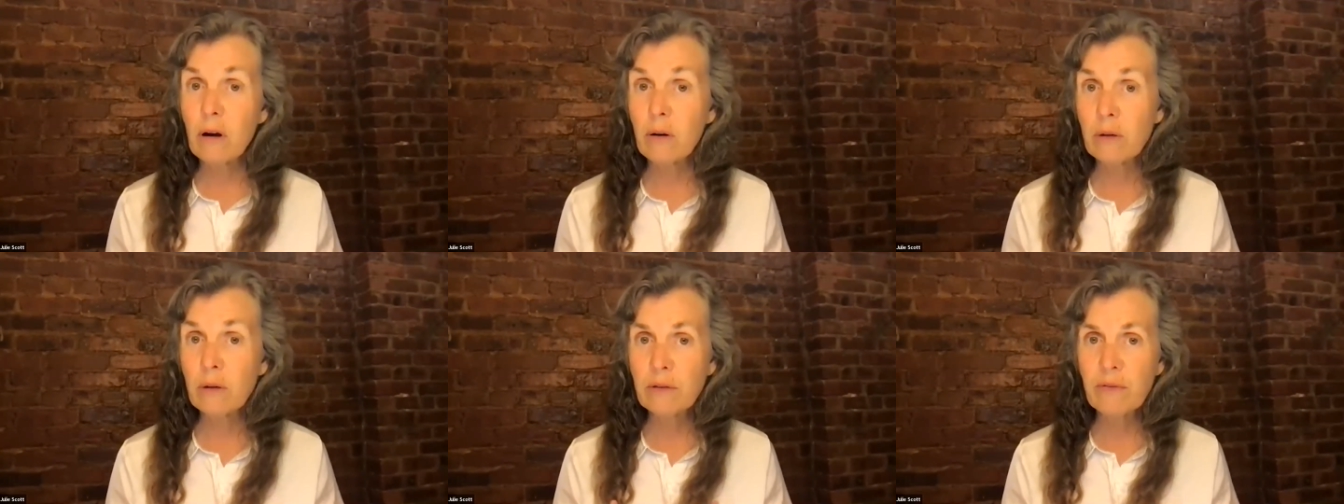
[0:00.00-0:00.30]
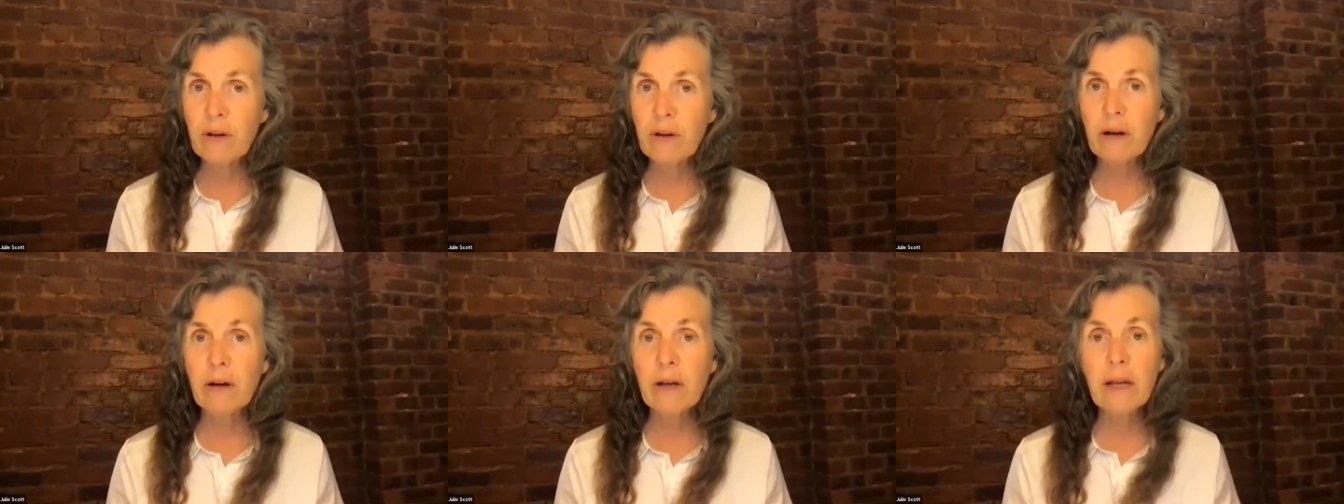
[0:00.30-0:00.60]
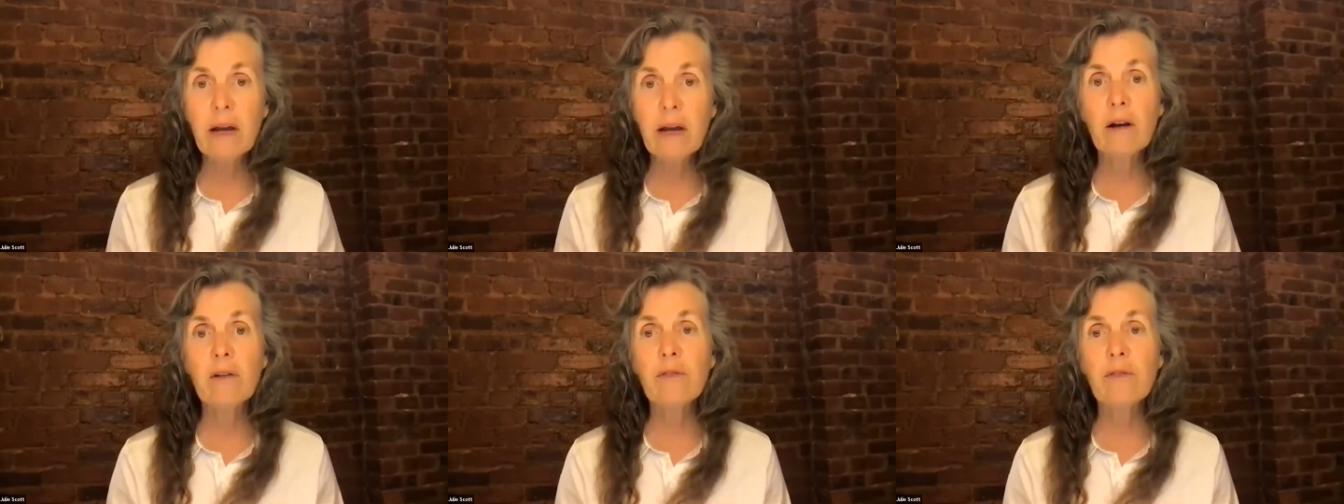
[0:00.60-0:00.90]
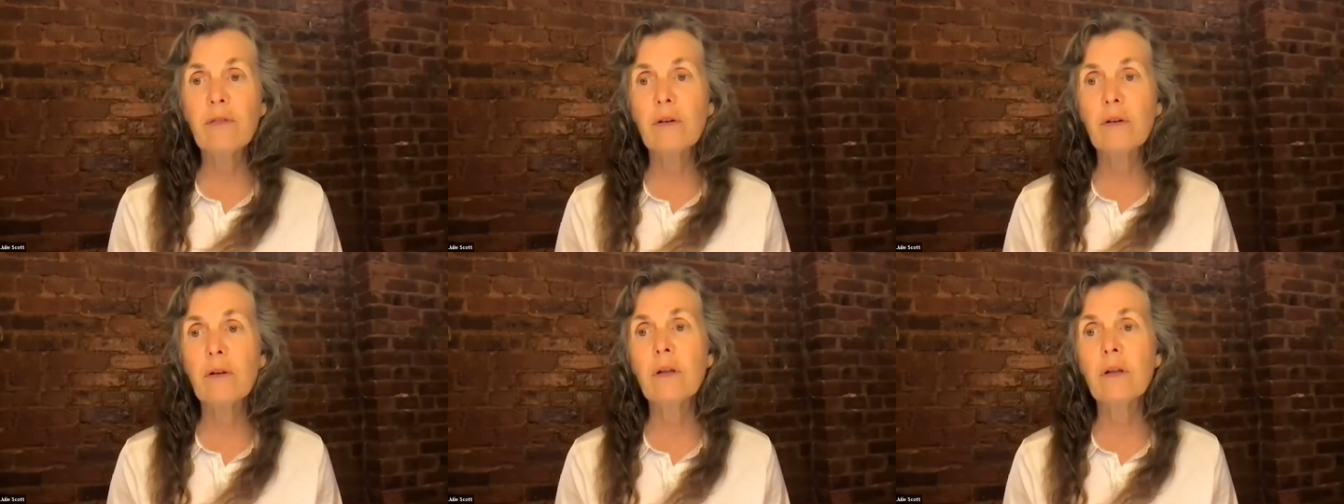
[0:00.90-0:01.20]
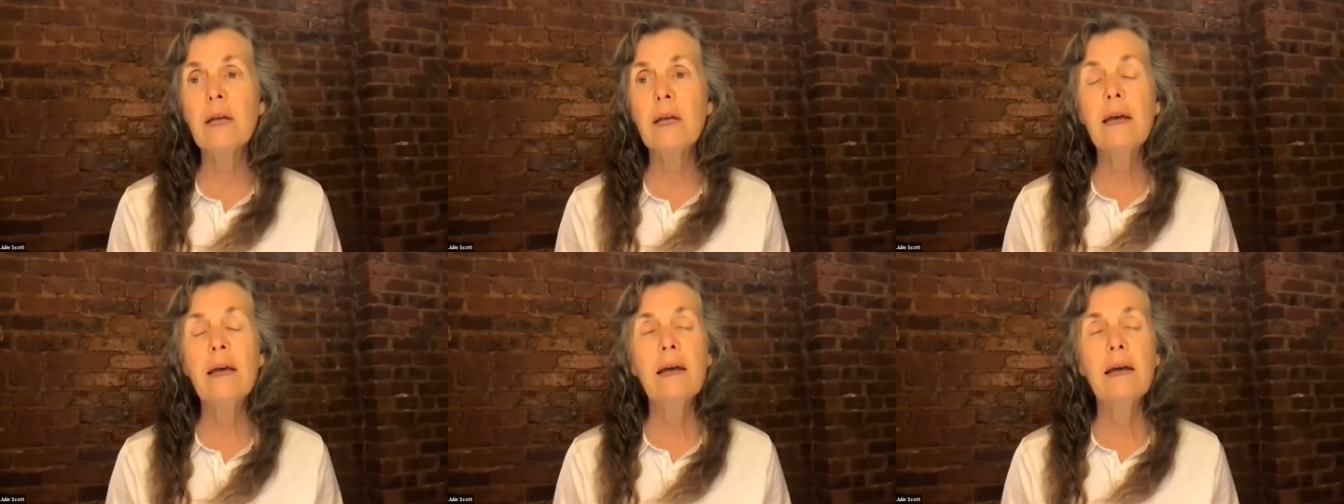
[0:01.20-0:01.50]
always very
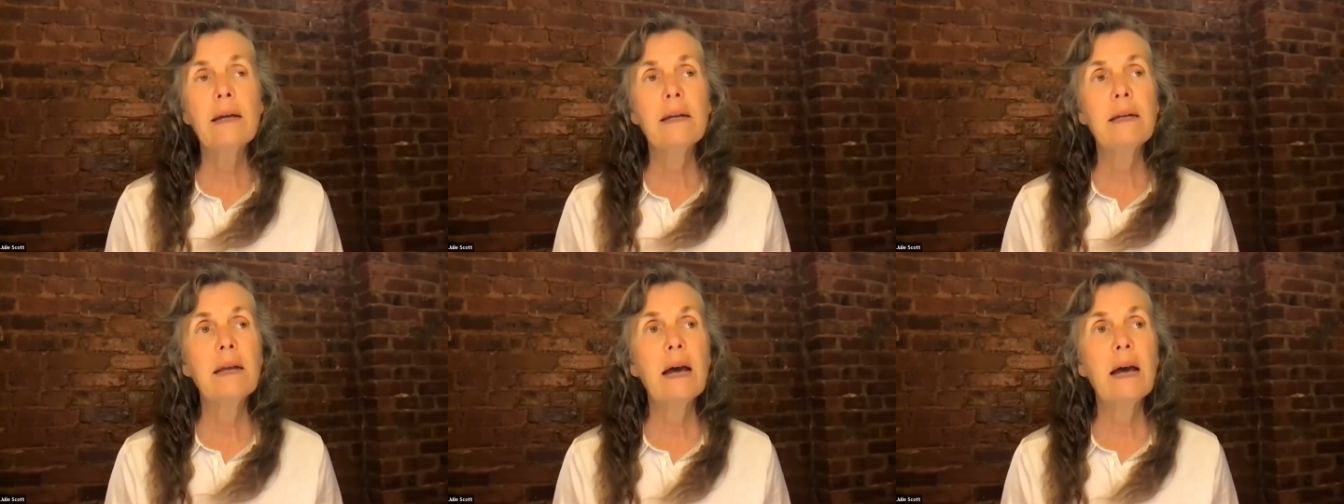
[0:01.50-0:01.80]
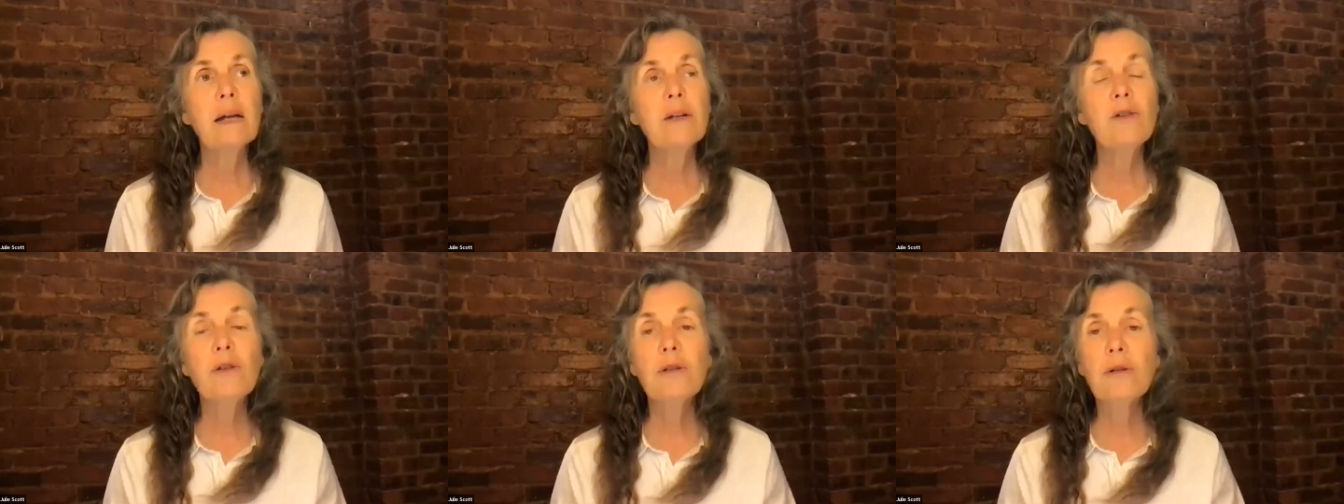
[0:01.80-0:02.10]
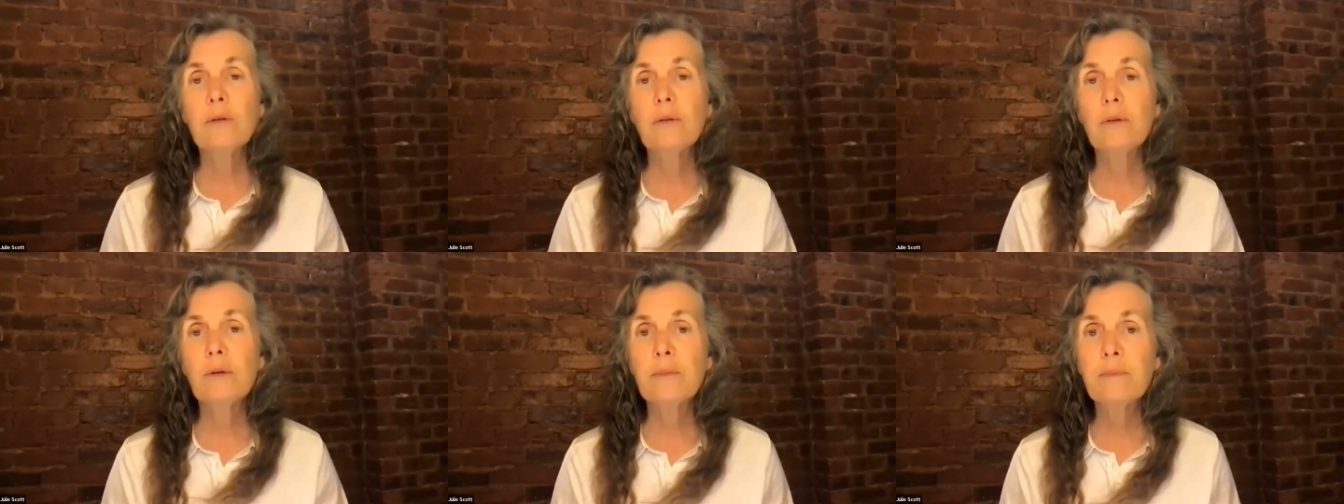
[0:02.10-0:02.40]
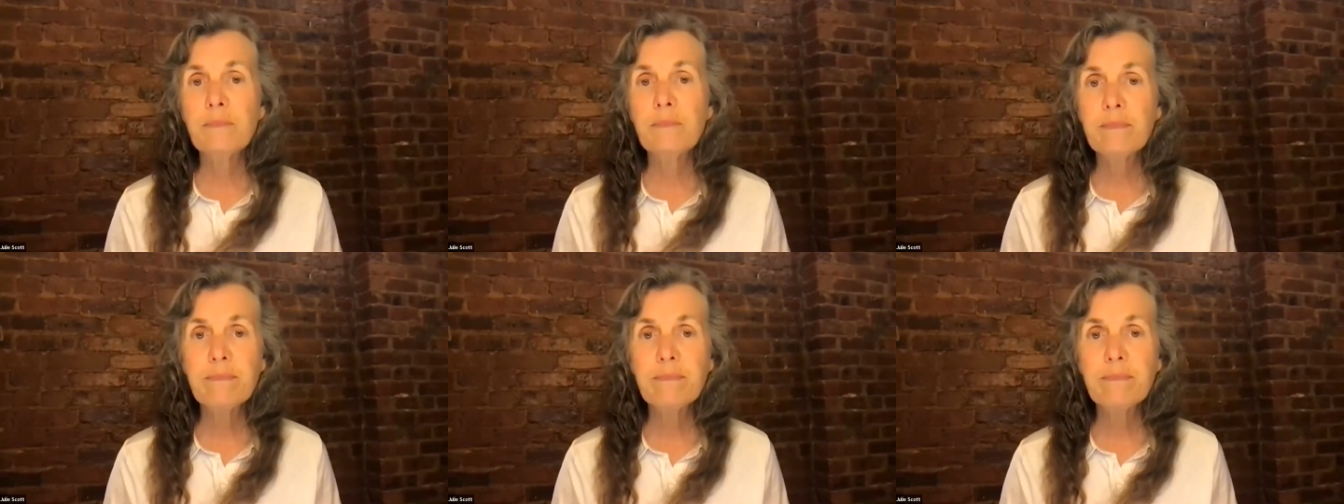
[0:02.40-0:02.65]
careful not to